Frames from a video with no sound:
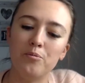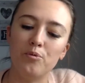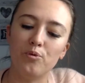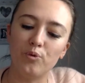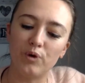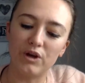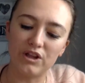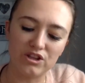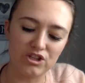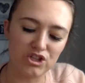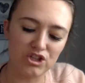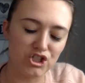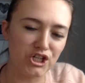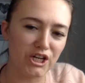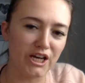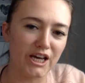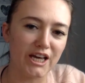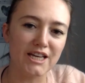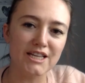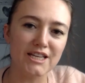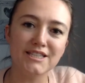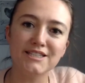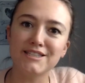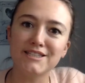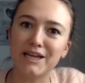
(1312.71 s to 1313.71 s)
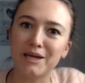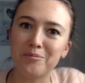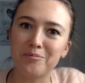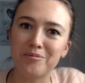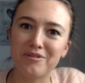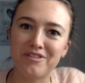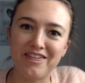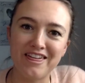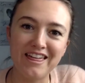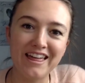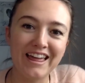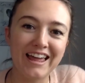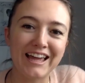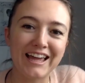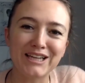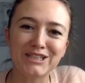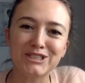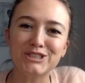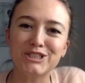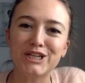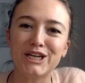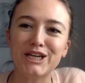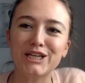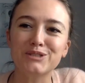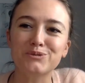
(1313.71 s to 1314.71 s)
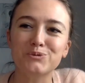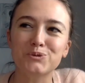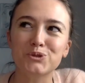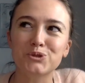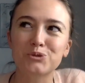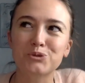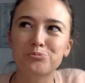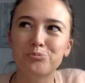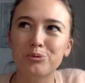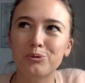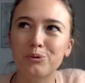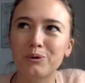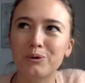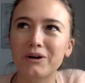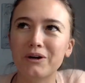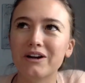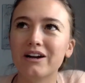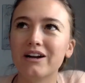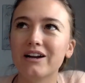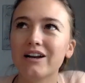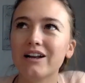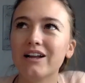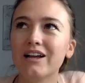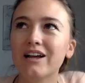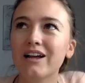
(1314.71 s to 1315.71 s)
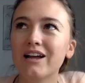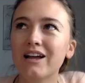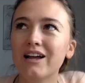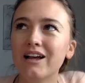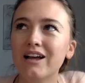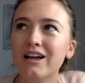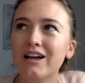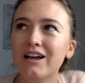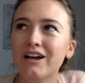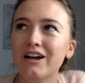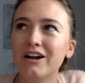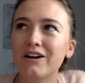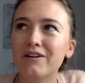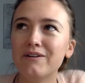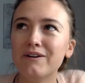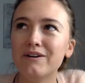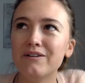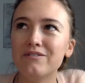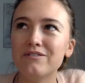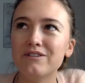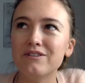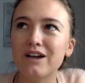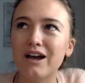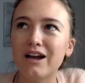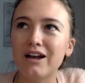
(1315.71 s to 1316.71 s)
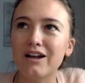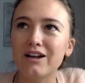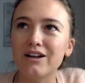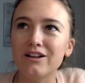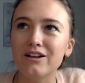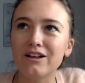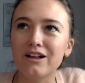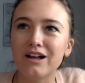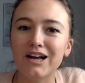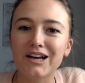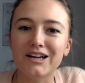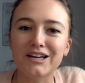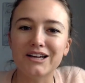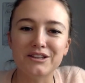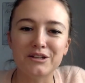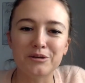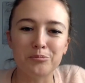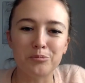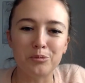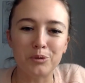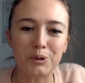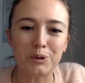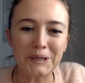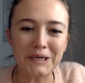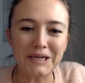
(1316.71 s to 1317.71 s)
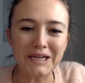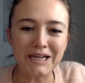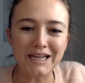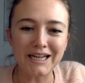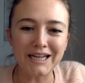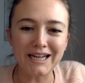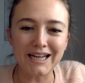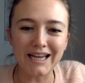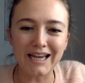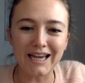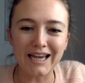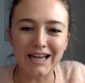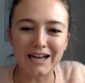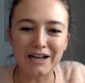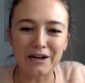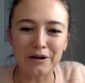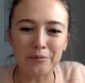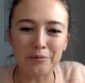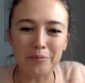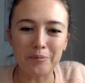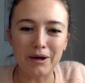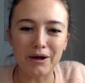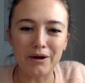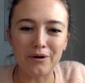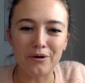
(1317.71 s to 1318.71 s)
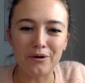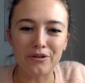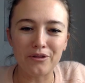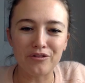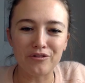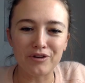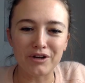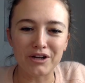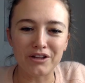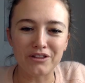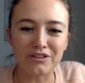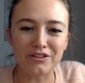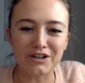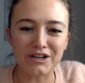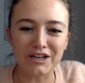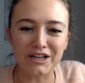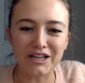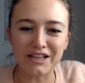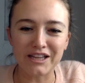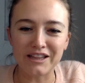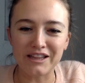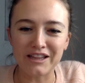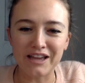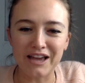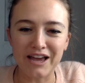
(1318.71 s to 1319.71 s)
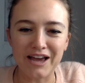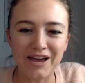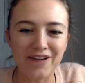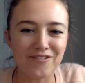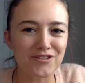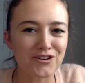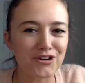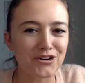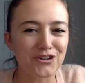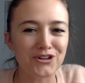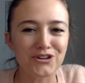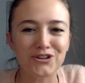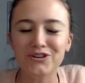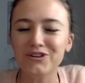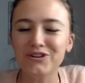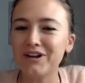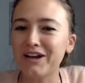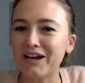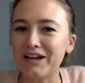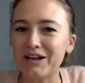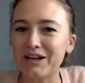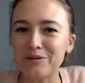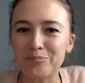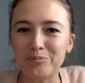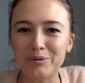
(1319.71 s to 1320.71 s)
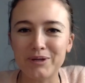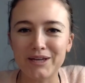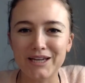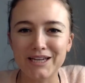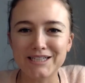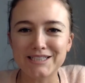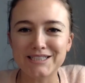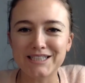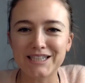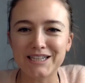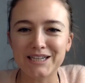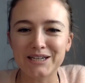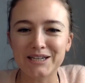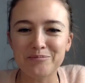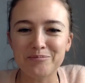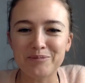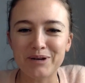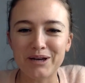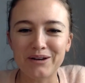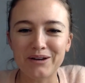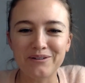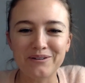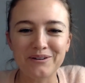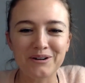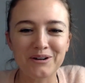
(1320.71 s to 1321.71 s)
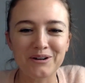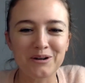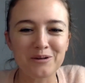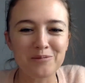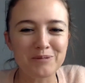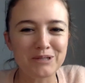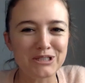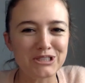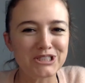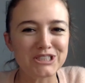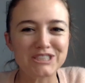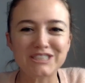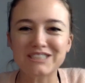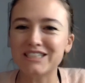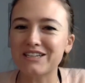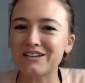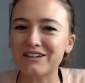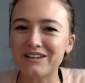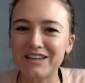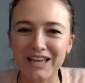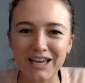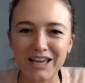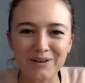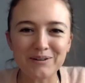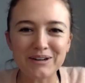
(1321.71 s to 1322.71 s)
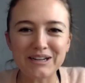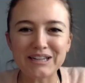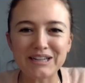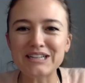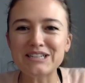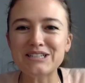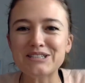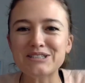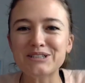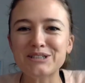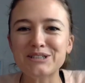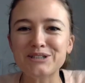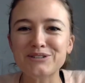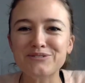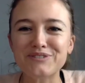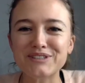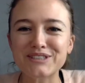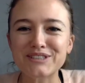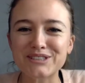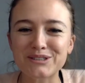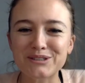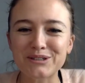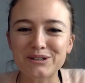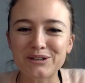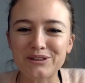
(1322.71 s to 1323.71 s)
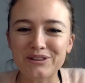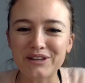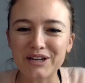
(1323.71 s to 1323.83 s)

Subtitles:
With Chase, same thing. Chase was born around 9 o'clock in the morning, and at about 3:30 in the afternoon, I had a PT in my room, and she's like, "Okay, we're going to do your physical